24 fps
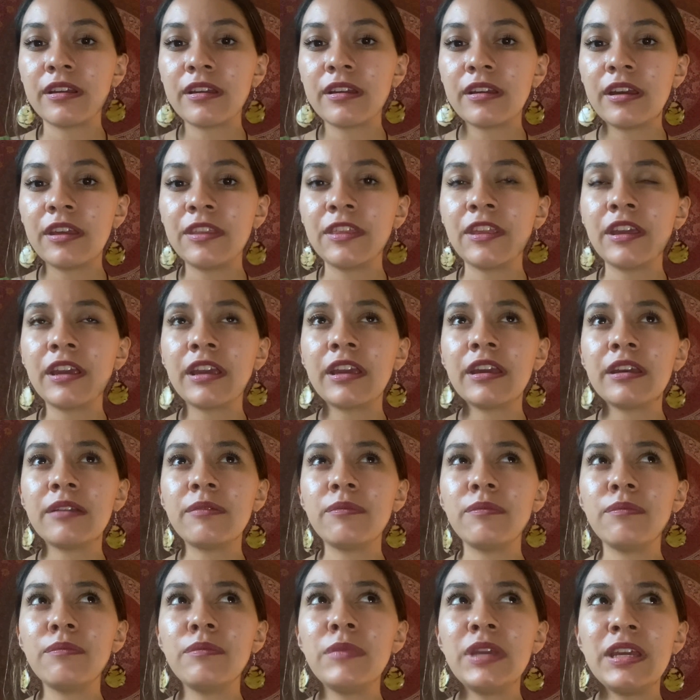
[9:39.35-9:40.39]
I think it
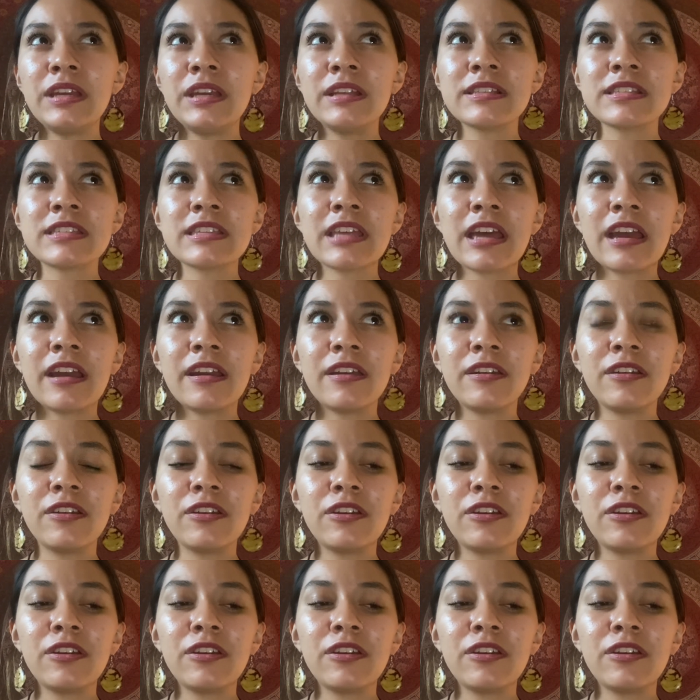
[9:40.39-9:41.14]
means that